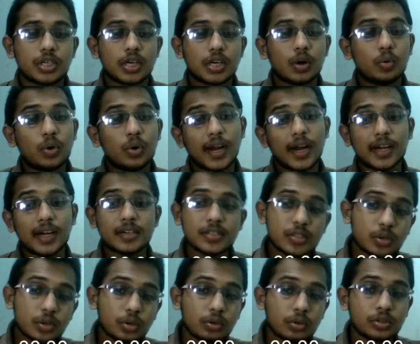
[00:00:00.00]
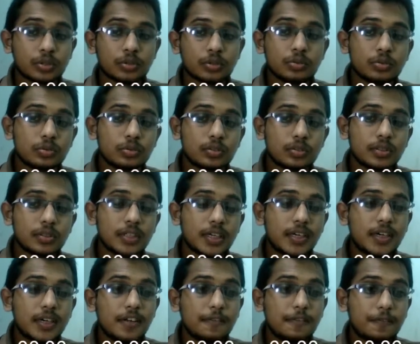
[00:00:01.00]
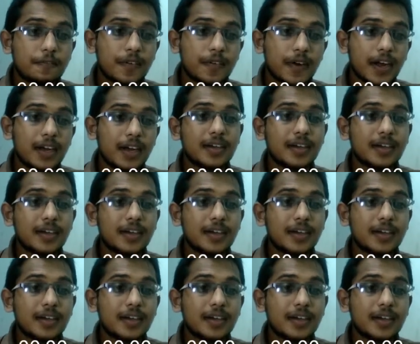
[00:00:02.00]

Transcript: Now let's go to the different